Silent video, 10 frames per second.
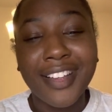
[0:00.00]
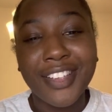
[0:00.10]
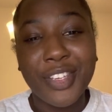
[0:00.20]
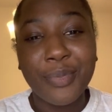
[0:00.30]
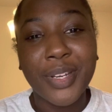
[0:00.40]

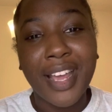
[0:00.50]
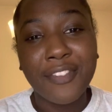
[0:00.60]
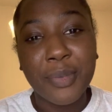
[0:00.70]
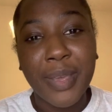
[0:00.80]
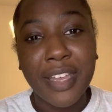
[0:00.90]
you would have
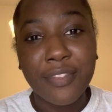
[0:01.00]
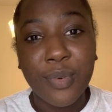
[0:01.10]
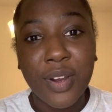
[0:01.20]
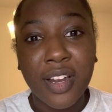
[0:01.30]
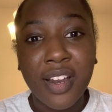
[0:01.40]
to pay
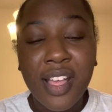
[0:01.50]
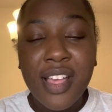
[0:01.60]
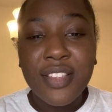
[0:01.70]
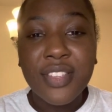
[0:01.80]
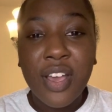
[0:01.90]
for.
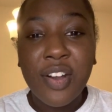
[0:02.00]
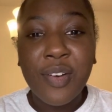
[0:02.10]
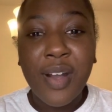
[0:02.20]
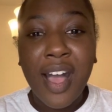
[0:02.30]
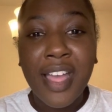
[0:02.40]

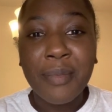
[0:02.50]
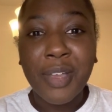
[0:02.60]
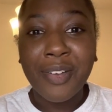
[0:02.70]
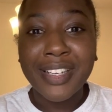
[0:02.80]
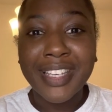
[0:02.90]
So I am
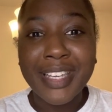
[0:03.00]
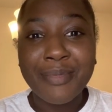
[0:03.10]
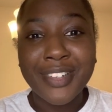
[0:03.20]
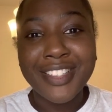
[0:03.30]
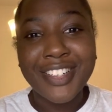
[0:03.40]
going to
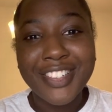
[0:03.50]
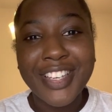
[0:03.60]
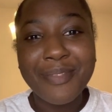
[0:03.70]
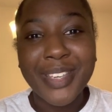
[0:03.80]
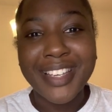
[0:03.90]
keep
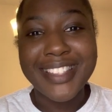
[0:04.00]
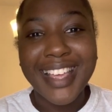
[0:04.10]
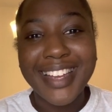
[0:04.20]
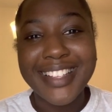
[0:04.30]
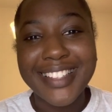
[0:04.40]
researching because
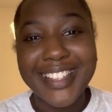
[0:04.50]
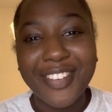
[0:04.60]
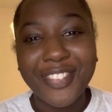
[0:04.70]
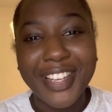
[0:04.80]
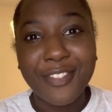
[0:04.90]
that is
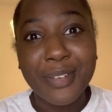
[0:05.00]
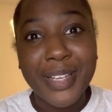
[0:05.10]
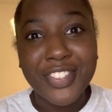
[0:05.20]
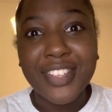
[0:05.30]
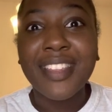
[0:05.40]
definitely
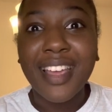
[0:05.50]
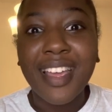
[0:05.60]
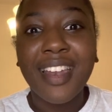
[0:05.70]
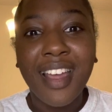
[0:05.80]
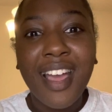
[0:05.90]
information
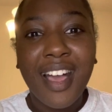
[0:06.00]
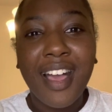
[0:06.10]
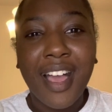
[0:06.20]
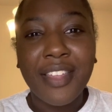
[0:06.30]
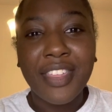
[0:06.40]
that
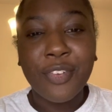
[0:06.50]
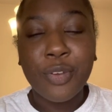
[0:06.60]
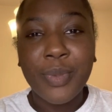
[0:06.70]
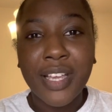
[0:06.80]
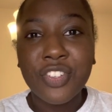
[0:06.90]
I think
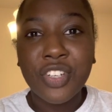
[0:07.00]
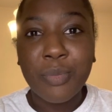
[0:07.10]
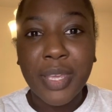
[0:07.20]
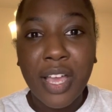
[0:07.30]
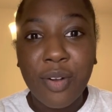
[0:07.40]
would be
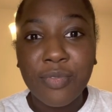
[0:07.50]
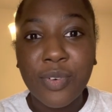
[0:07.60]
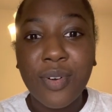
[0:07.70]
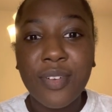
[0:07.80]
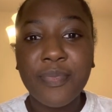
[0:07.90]
extremely
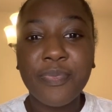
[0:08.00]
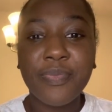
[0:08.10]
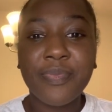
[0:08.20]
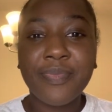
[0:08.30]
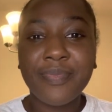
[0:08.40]
helpful.
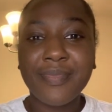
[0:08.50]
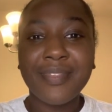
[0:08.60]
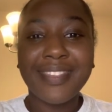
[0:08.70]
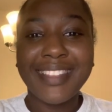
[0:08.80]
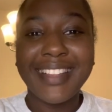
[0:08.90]

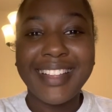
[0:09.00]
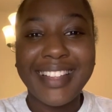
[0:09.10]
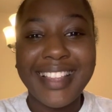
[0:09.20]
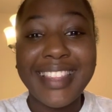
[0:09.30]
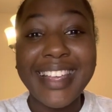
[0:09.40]

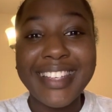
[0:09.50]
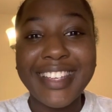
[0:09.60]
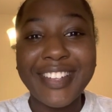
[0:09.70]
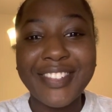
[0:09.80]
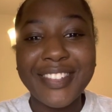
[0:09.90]
Thank
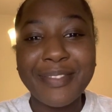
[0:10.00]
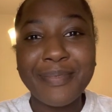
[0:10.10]
you.